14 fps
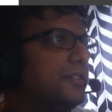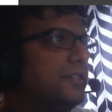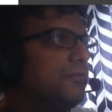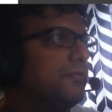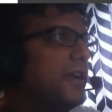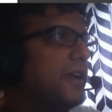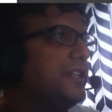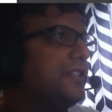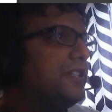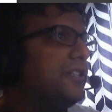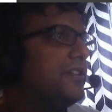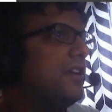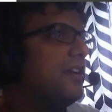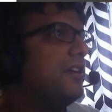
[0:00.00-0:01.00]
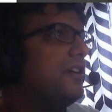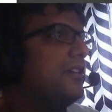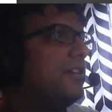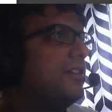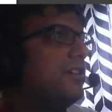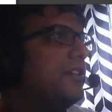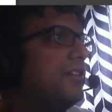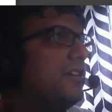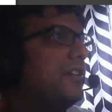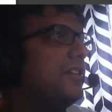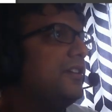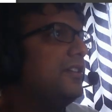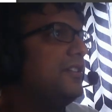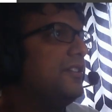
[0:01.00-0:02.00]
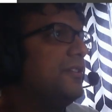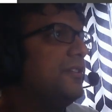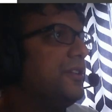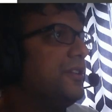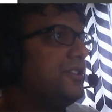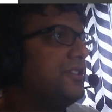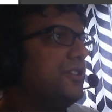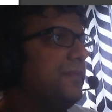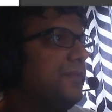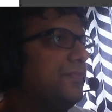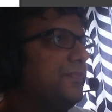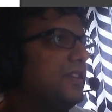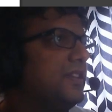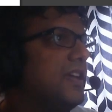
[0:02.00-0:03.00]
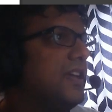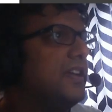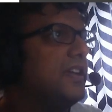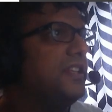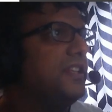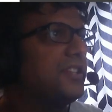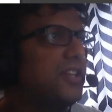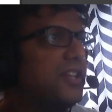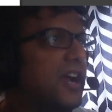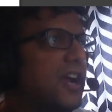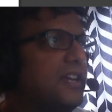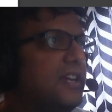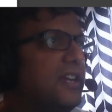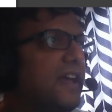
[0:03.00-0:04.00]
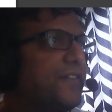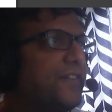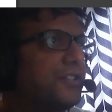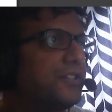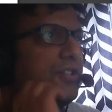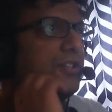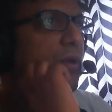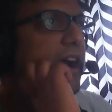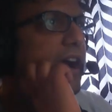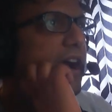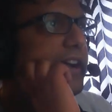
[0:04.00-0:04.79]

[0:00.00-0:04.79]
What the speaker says: Right? Here it is. And in the sky, laughing so high